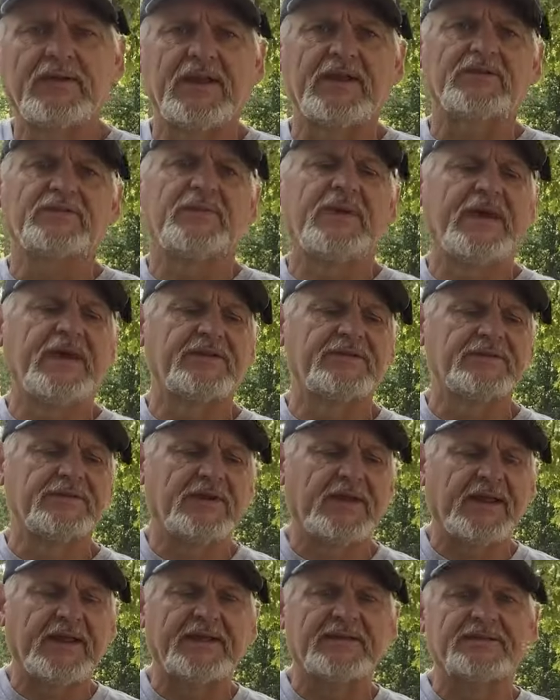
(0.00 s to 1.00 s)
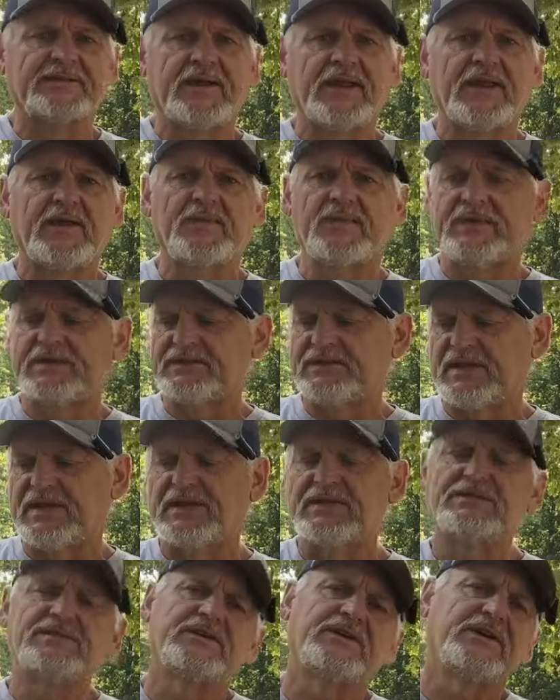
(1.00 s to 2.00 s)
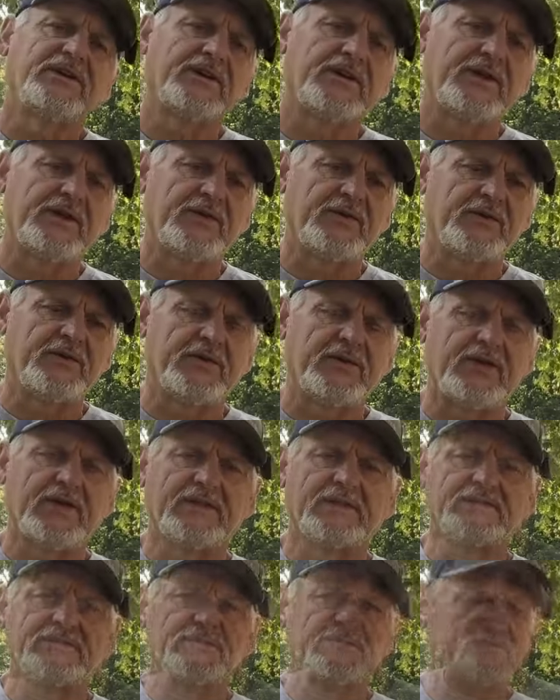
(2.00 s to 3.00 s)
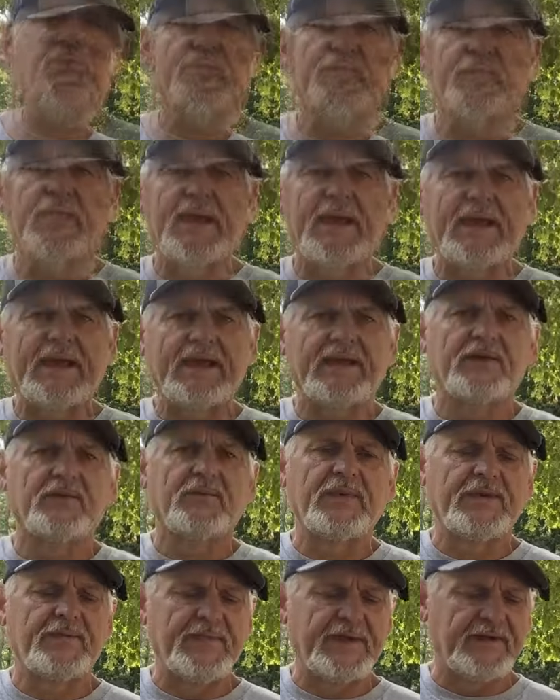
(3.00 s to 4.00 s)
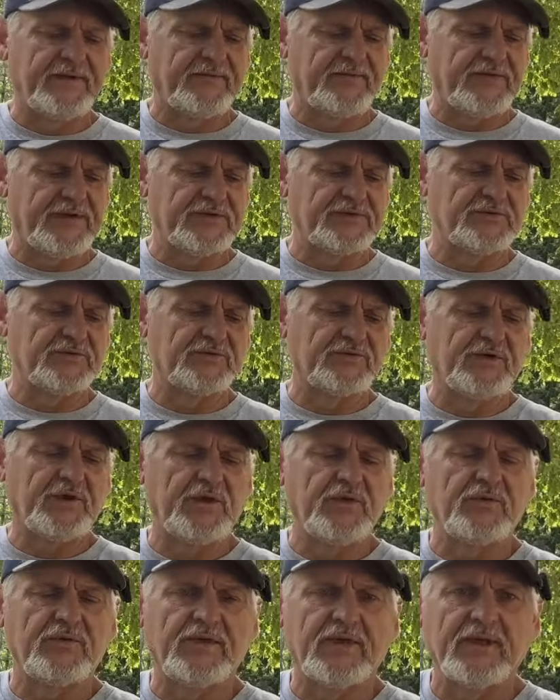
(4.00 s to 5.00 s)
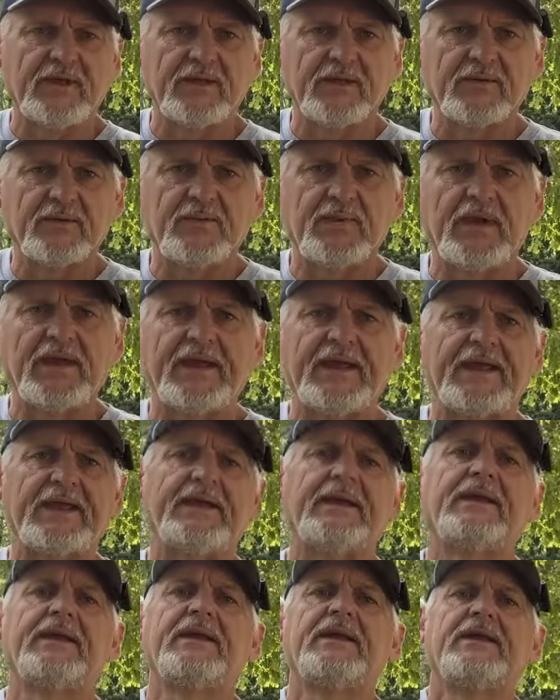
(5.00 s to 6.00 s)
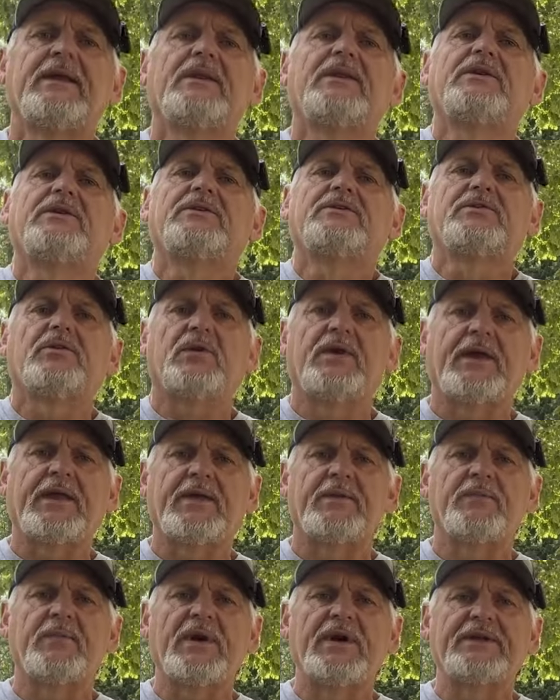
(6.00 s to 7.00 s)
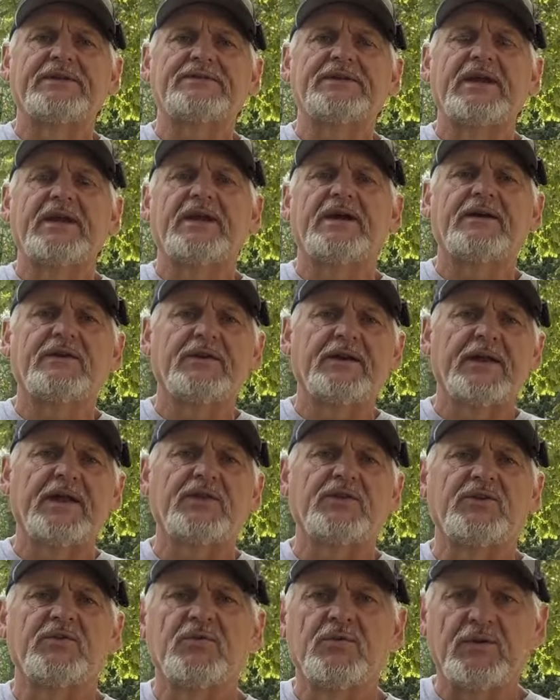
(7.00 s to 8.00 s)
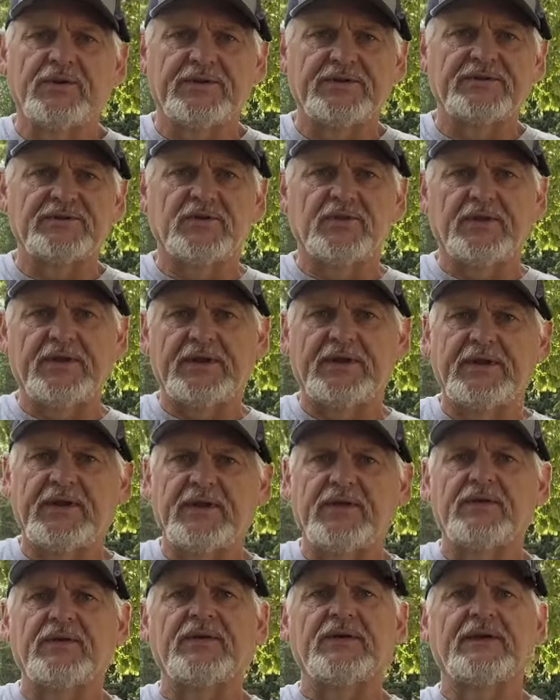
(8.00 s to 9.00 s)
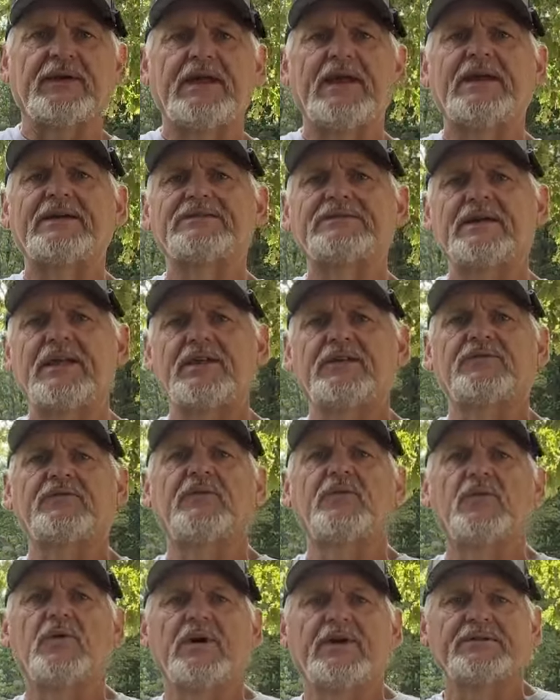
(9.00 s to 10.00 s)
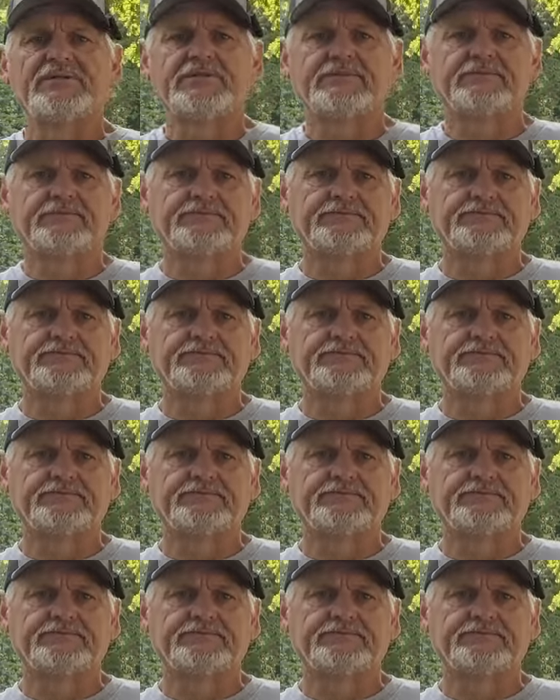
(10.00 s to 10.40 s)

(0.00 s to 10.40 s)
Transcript: Expand your landscape. It's easy to do. So if you'll prune them back, it'll be beneficial to the plant so it can bunch out, and you will enjoy it too. Guys, thanks for watching.